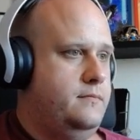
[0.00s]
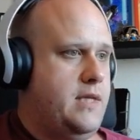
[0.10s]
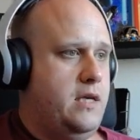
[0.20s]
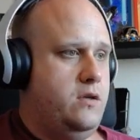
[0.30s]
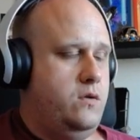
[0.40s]

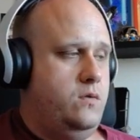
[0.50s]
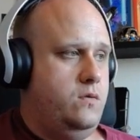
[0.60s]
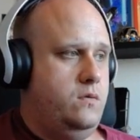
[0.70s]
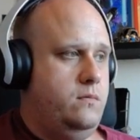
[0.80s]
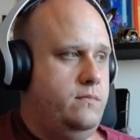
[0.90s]
Thank
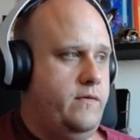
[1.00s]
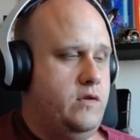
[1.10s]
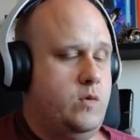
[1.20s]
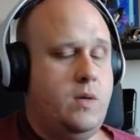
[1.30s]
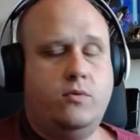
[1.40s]
you.
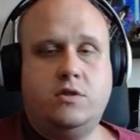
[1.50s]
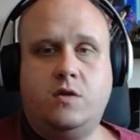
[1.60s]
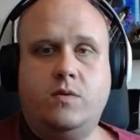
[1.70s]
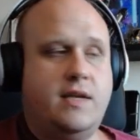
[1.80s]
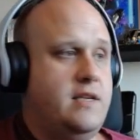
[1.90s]
Use a quick ball
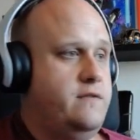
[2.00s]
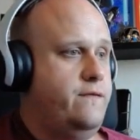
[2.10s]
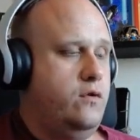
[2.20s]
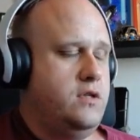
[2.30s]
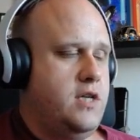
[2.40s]
turn one. It is
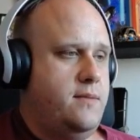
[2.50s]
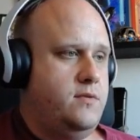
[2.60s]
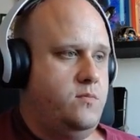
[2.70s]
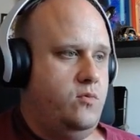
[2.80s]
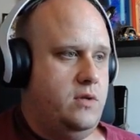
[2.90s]
four
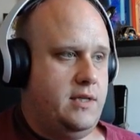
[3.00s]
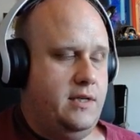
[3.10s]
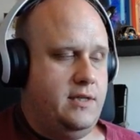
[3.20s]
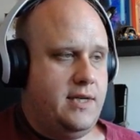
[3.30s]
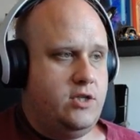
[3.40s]
times more likely
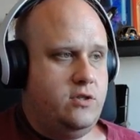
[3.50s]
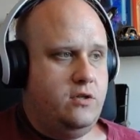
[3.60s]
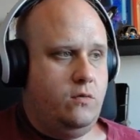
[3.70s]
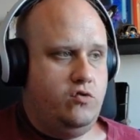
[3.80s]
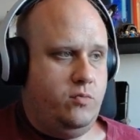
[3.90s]
to catch than
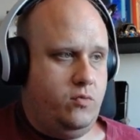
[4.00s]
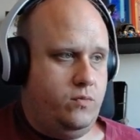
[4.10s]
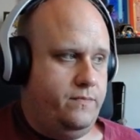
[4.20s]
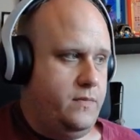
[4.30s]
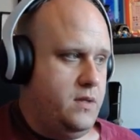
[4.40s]
Ultra Ball.
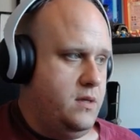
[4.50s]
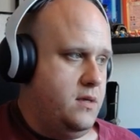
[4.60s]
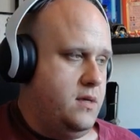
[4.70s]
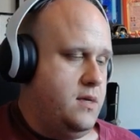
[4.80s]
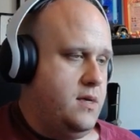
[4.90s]

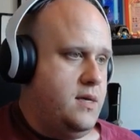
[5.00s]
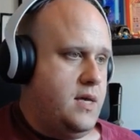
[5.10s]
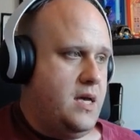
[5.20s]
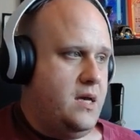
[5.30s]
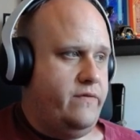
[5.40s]

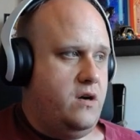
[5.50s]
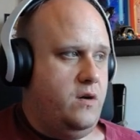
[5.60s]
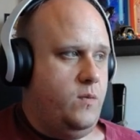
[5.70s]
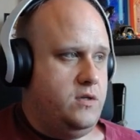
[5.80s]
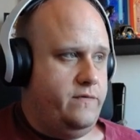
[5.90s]
However, it
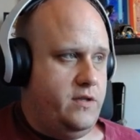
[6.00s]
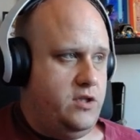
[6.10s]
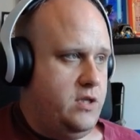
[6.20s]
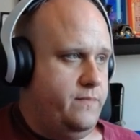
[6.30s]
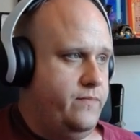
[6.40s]
only works in the first
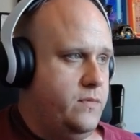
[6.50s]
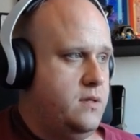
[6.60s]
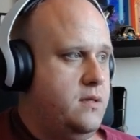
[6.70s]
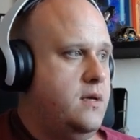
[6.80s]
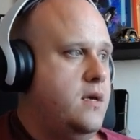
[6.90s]
turn.
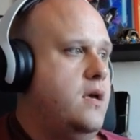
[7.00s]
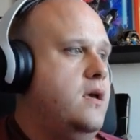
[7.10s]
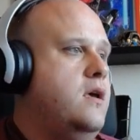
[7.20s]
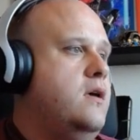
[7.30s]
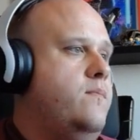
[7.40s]

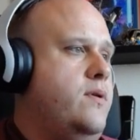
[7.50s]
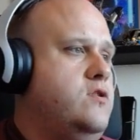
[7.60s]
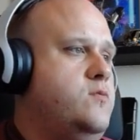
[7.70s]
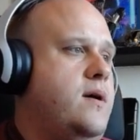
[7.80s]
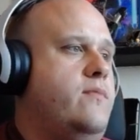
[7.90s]

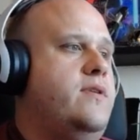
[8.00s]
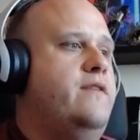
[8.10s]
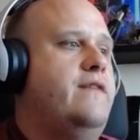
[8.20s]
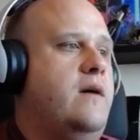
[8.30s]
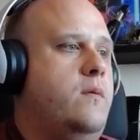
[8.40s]
Sprout, the
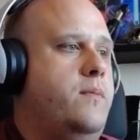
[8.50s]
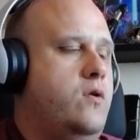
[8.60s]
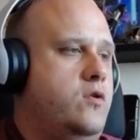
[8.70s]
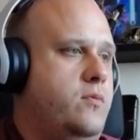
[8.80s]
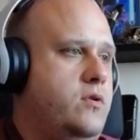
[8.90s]
flower
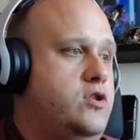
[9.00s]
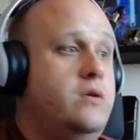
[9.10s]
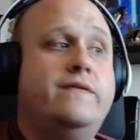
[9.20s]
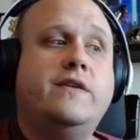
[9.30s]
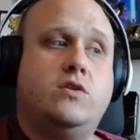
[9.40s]
Pokemon,
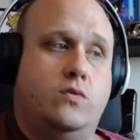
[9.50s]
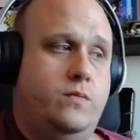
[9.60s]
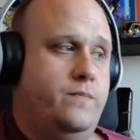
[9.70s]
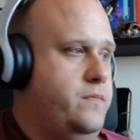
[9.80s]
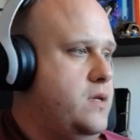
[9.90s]
two feet tall.
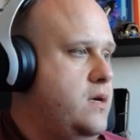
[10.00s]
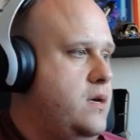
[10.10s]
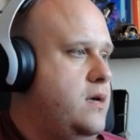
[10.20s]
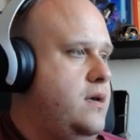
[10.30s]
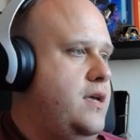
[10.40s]

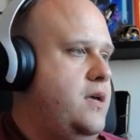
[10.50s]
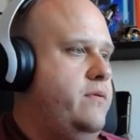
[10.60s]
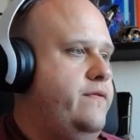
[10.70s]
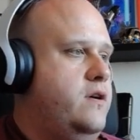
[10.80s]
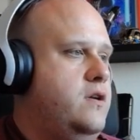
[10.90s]
It
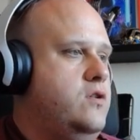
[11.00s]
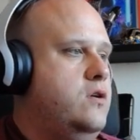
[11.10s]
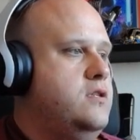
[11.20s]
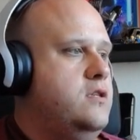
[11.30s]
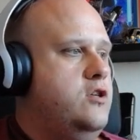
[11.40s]
prefers
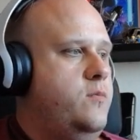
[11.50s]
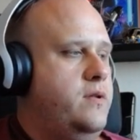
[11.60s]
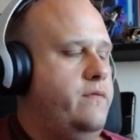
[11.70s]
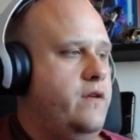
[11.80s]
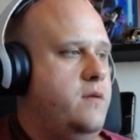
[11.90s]
hot, humid
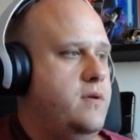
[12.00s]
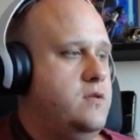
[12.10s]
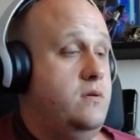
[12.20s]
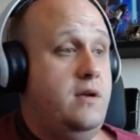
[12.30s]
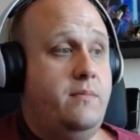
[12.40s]
environments.
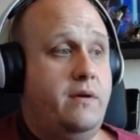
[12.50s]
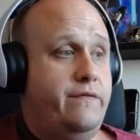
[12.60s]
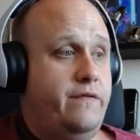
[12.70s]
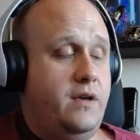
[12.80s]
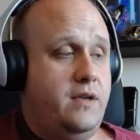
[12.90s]
where, like my
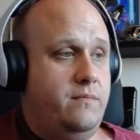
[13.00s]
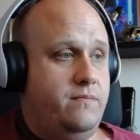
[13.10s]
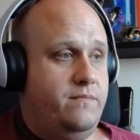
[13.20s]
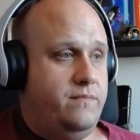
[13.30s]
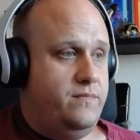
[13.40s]
fucking
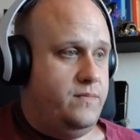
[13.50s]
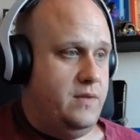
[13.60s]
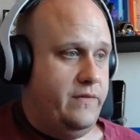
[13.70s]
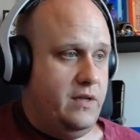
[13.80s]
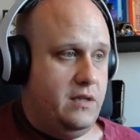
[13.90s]

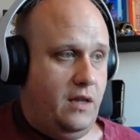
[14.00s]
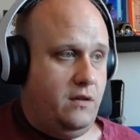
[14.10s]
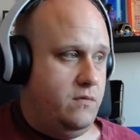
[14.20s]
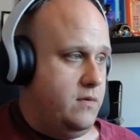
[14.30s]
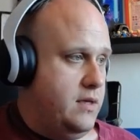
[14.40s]
living in
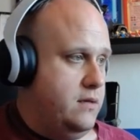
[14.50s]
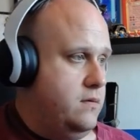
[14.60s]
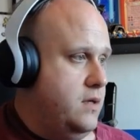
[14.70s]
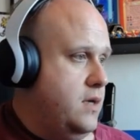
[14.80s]
London right now.